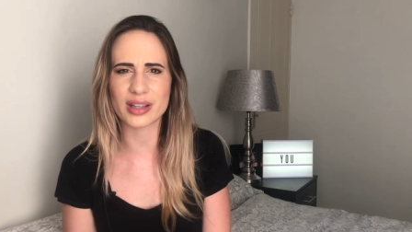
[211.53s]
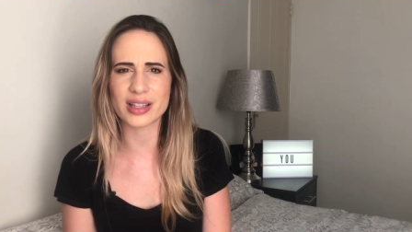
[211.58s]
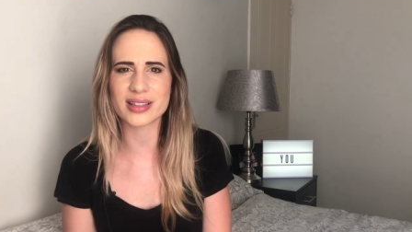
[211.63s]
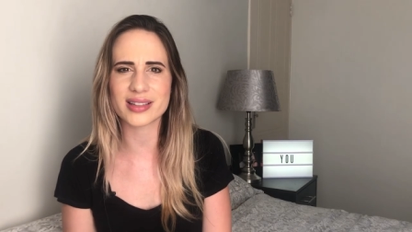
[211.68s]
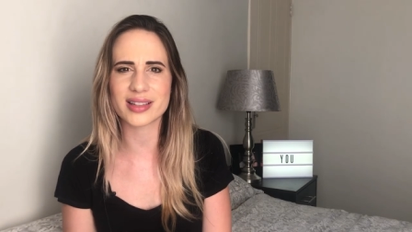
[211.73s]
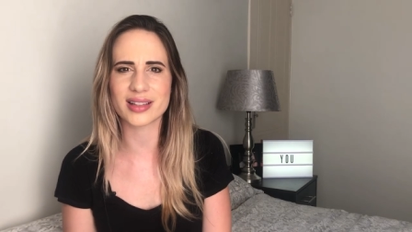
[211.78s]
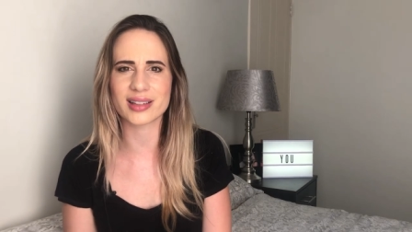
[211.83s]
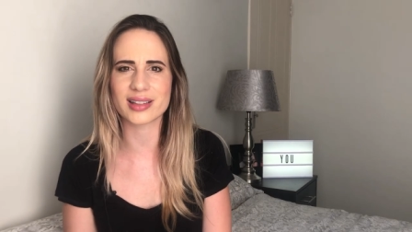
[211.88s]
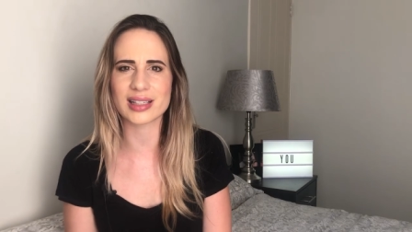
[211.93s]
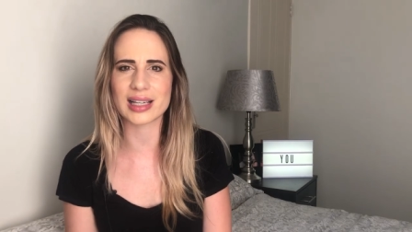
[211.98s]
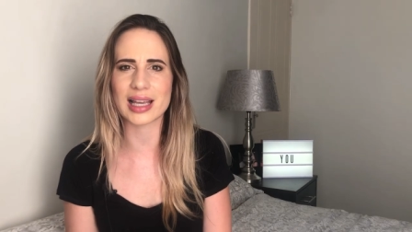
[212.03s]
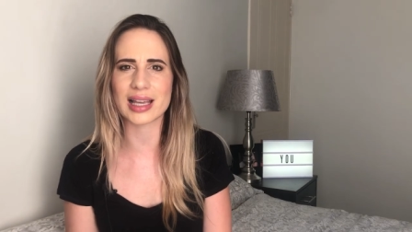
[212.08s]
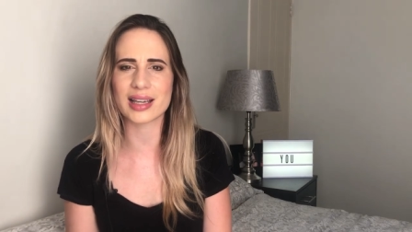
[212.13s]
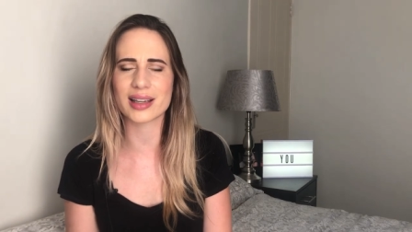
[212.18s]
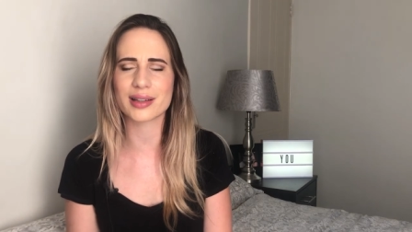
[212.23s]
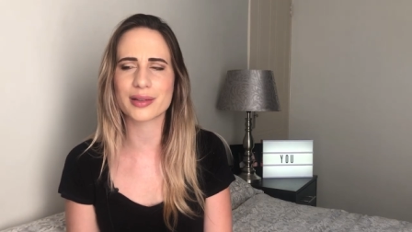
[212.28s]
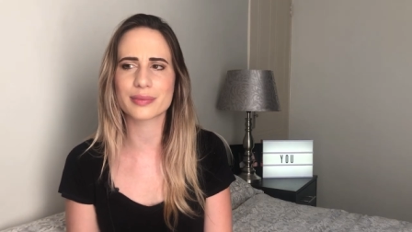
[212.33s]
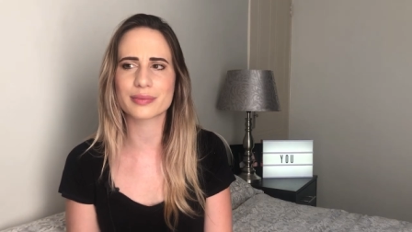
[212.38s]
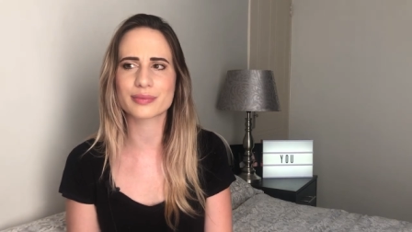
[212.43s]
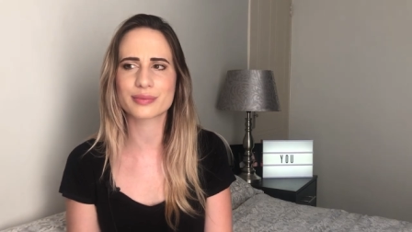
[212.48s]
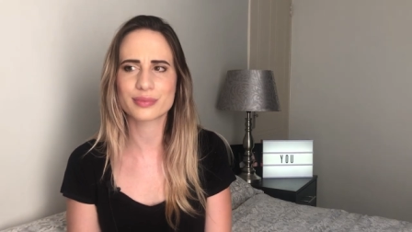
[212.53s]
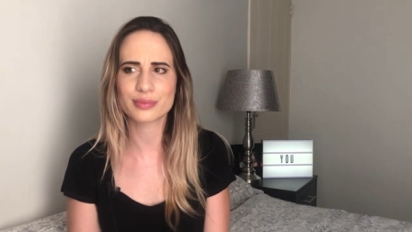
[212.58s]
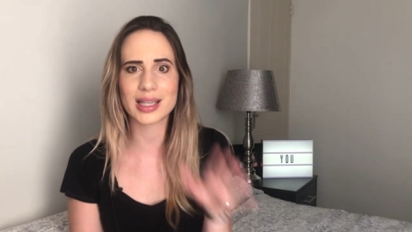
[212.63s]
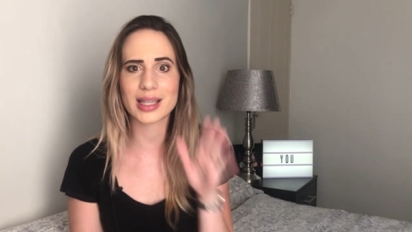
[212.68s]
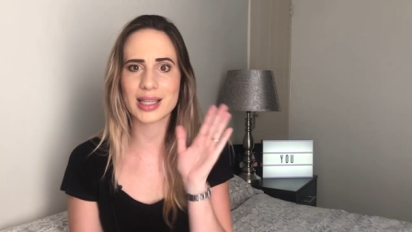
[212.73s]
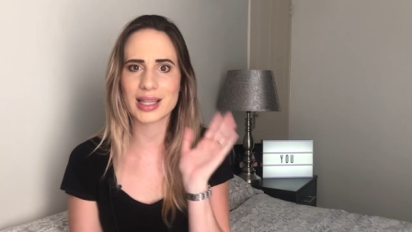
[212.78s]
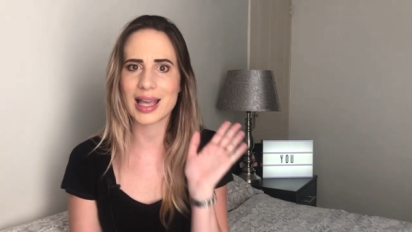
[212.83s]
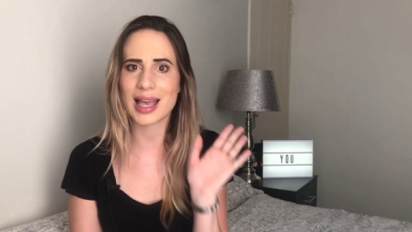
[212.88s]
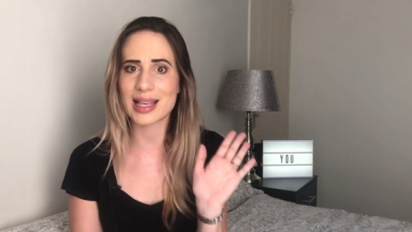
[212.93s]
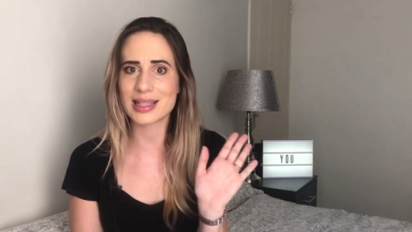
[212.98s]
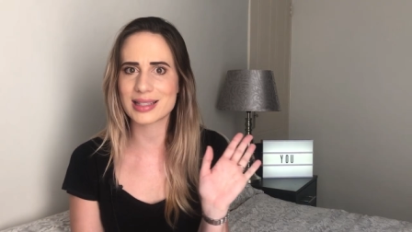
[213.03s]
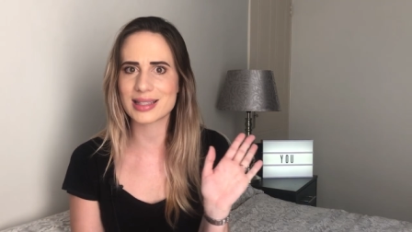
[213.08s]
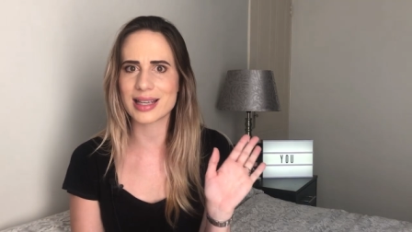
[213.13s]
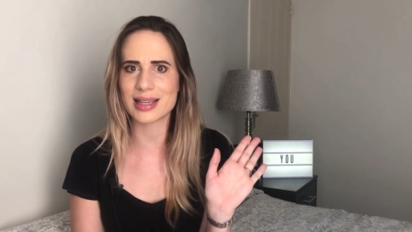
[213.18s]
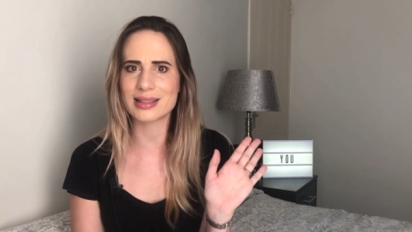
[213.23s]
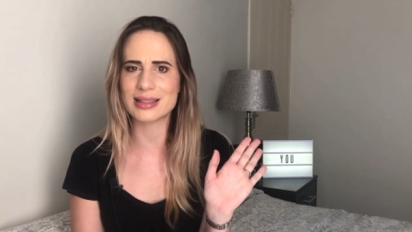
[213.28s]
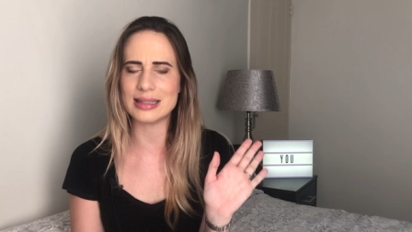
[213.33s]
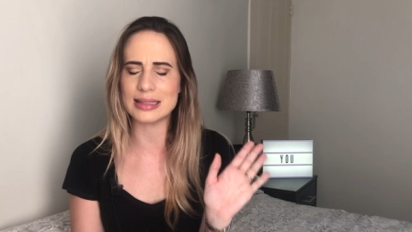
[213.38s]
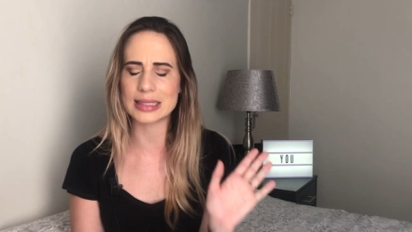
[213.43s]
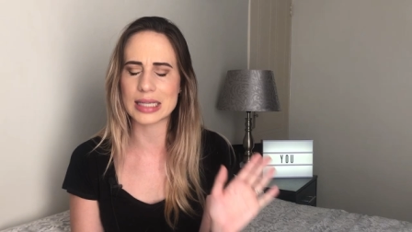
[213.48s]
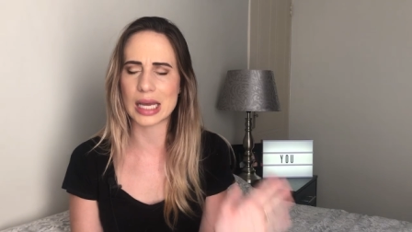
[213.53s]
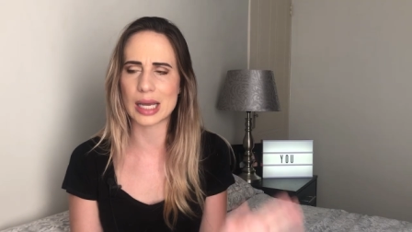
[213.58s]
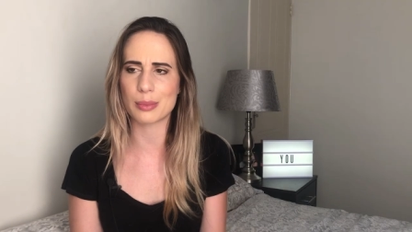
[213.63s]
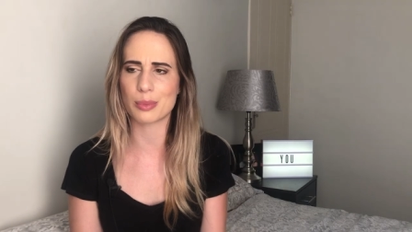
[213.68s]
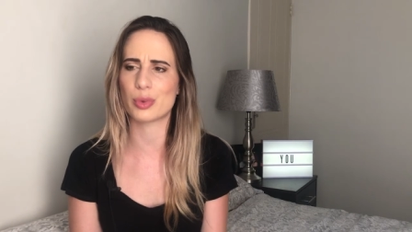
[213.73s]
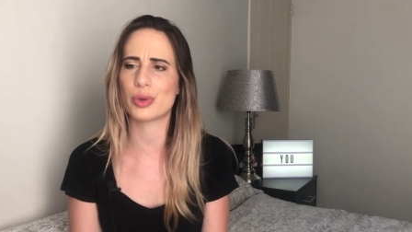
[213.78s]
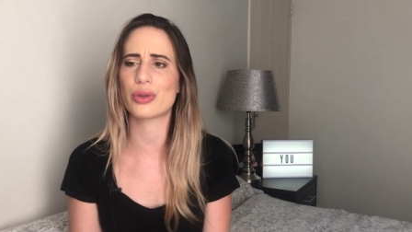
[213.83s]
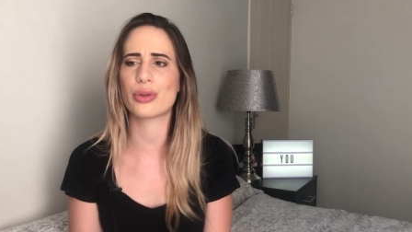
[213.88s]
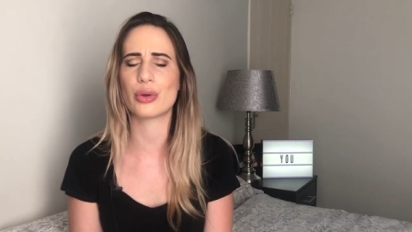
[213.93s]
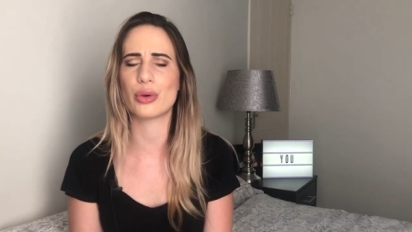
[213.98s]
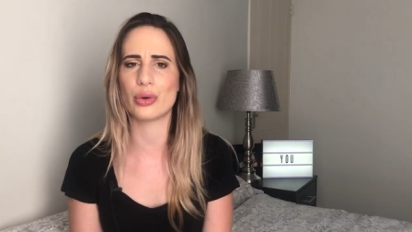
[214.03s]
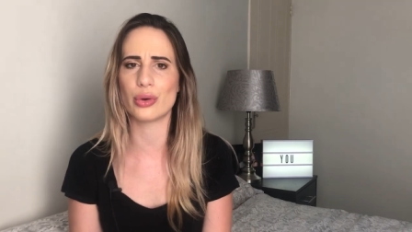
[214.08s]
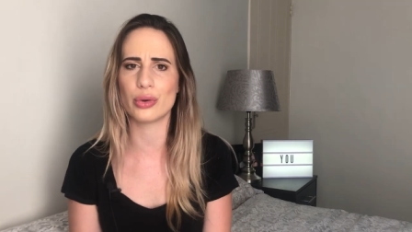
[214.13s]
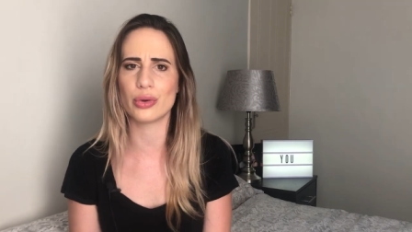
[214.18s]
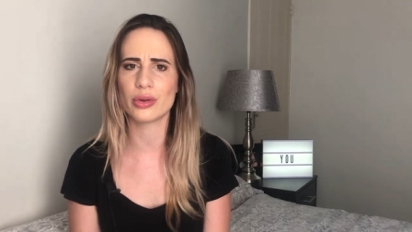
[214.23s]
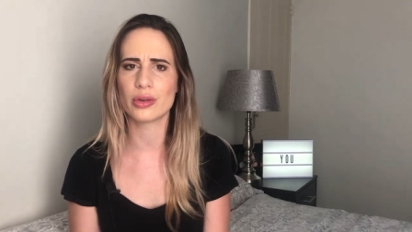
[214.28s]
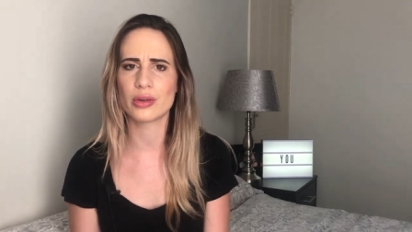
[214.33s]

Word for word: it and like has sexy time with her